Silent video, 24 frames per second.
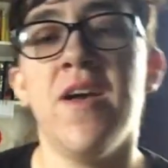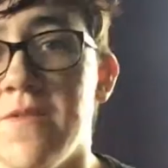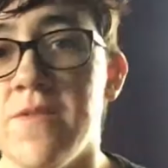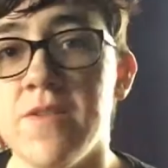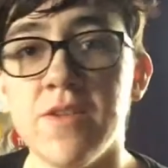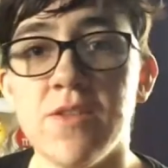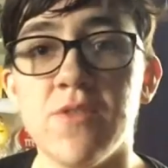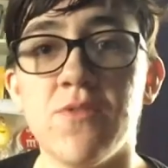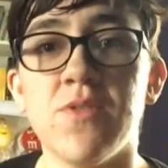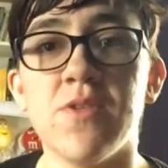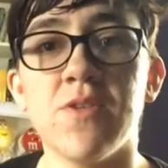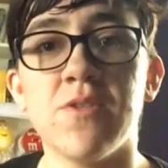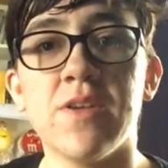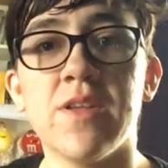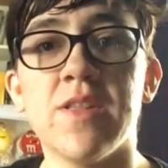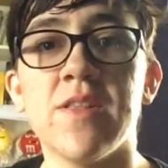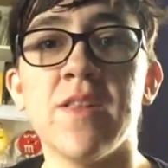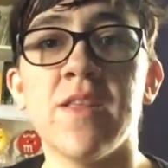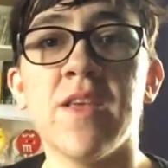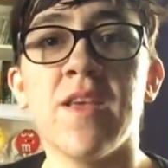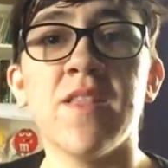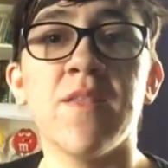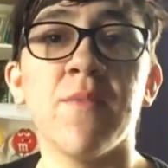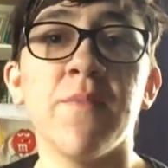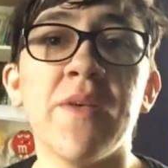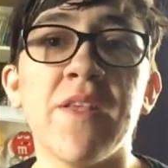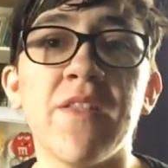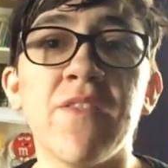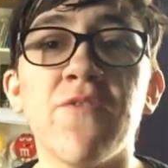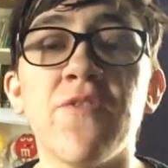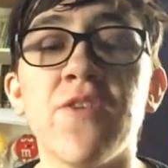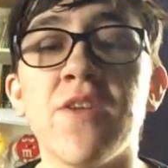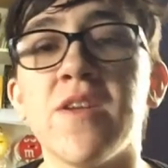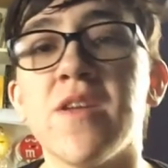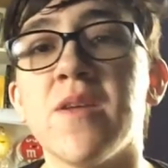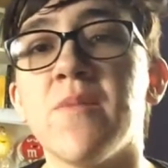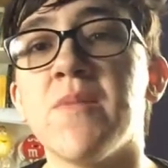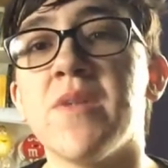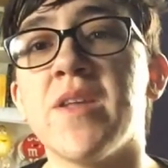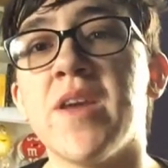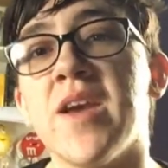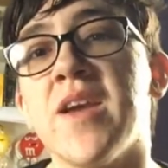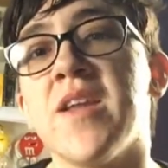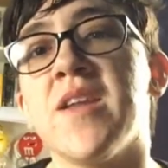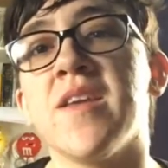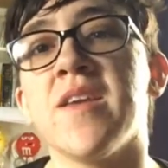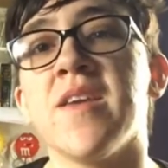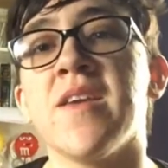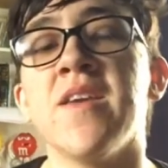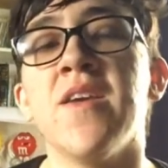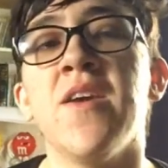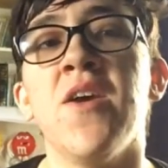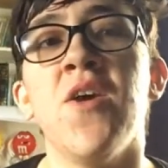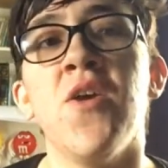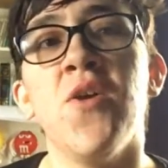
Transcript: First Will Grayson, he has a best friend named Tiny,